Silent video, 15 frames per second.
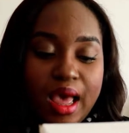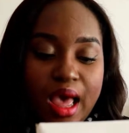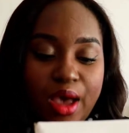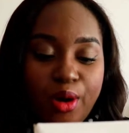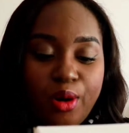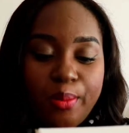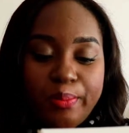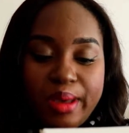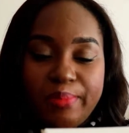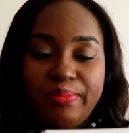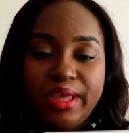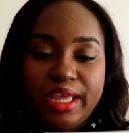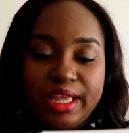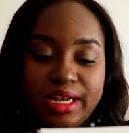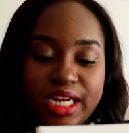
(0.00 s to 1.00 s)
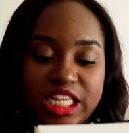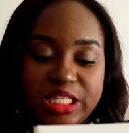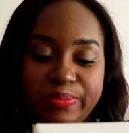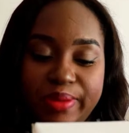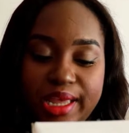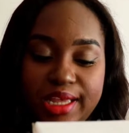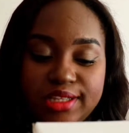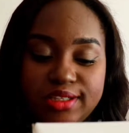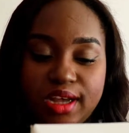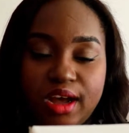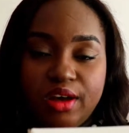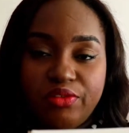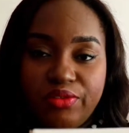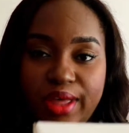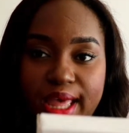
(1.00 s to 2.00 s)
I hope my pickiness pays
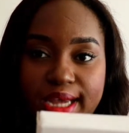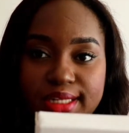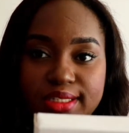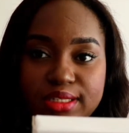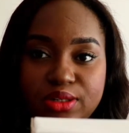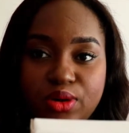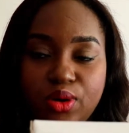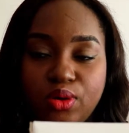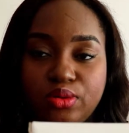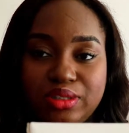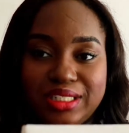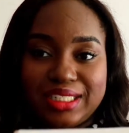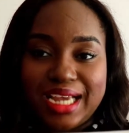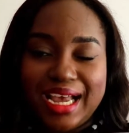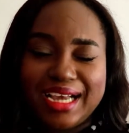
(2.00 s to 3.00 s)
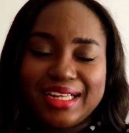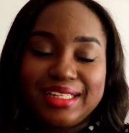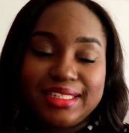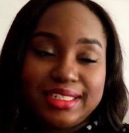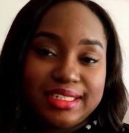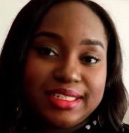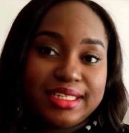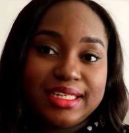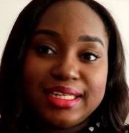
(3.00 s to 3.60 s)
off. excellent old oh, Jaclyn.